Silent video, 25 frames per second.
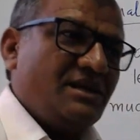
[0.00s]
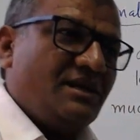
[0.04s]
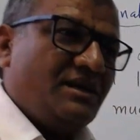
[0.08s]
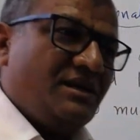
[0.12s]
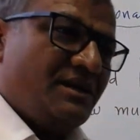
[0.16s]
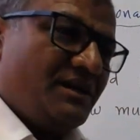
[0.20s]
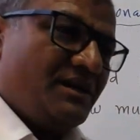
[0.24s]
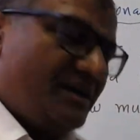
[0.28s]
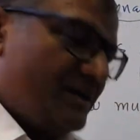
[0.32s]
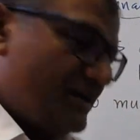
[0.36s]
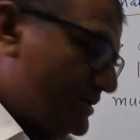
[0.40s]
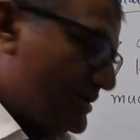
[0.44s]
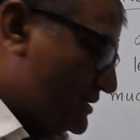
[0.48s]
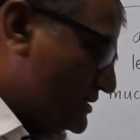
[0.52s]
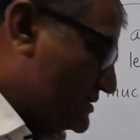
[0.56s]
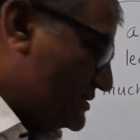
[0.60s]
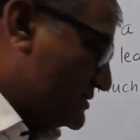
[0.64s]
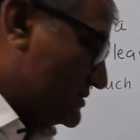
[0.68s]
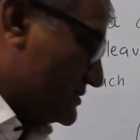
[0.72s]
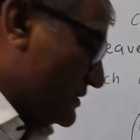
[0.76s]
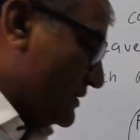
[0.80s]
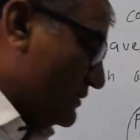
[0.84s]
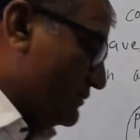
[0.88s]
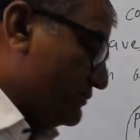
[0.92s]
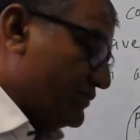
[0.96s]
it is
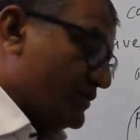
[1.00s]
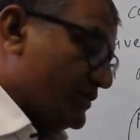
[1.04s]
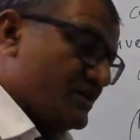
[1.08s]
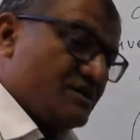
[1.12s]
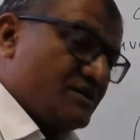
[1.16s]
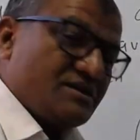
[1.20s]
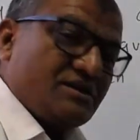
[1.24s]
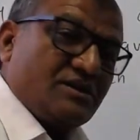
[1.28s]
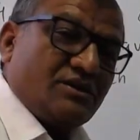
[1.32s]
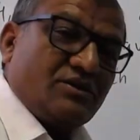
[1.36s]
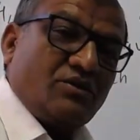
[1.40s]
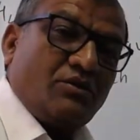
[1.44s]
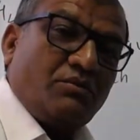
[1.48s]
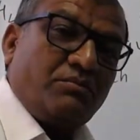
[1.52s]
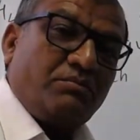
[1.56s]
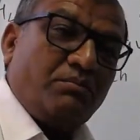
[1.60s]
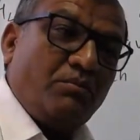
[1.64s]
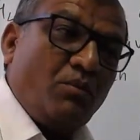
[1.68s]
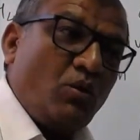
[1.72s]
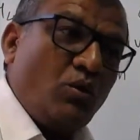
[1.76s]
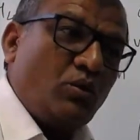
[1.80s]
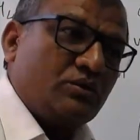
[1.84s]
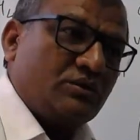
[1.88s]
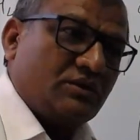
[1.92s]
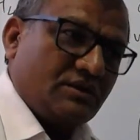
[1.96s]
a function of
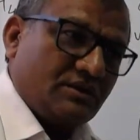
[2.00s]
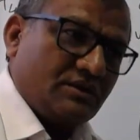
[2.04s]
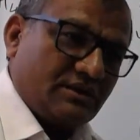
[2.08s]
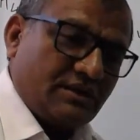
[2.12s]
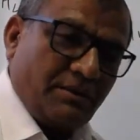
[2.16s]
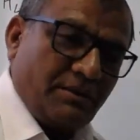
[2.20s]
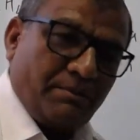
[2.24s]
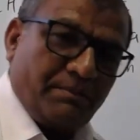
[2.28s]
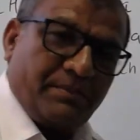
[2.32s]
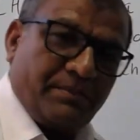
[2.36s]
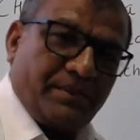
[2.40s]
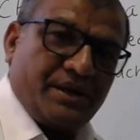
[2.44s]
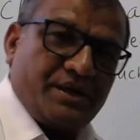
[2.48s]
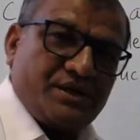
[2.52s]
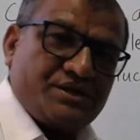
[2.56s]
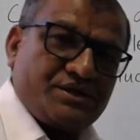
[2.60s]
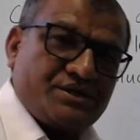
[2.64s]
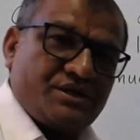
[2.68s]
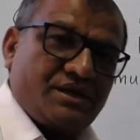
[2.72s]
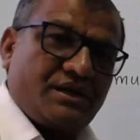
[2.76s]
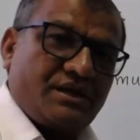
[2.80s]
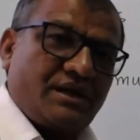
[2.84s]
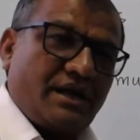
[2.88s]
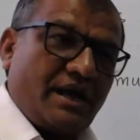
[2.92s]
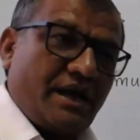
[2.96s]
both
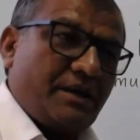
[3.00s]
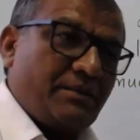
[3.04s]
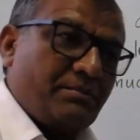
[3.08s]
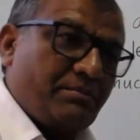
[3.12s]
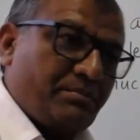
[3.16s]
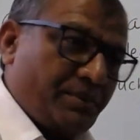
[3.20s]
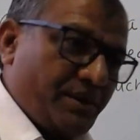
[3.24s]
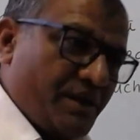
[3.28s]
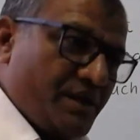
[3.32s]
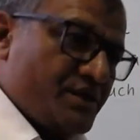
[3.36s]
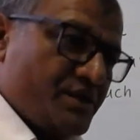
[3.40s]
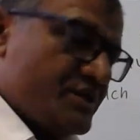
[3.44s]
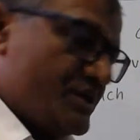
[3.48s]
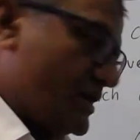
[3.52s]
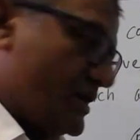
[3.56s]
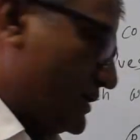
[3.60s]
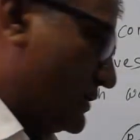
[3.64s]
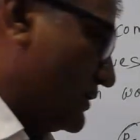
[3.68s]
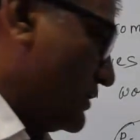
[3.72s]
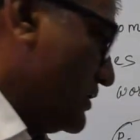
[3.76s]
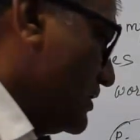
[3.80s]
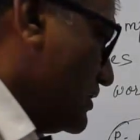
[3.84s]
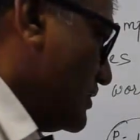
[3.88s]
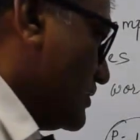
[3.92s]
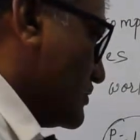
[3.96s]
temperature and pressure.
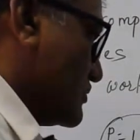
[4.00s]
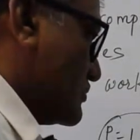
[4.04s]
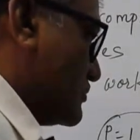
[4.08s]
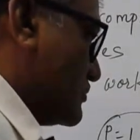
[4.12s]
So